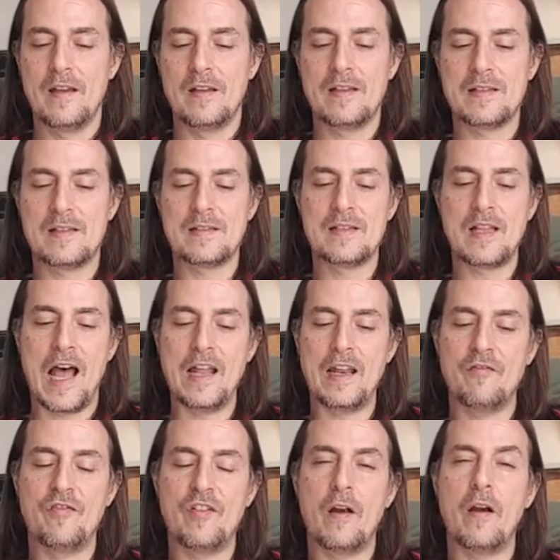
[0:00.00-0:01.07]
This is not
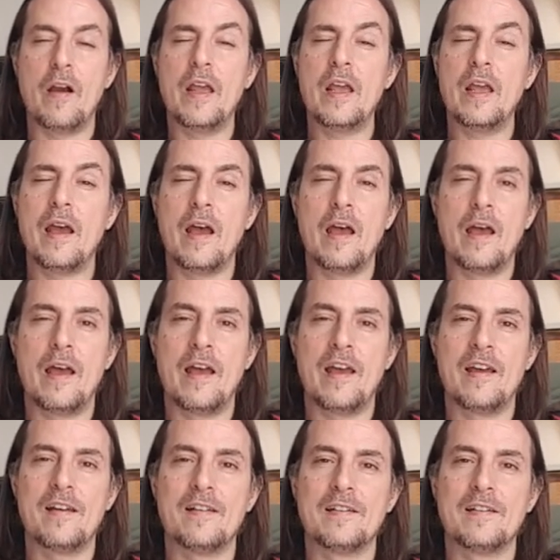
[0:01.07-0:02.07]
a very, uh,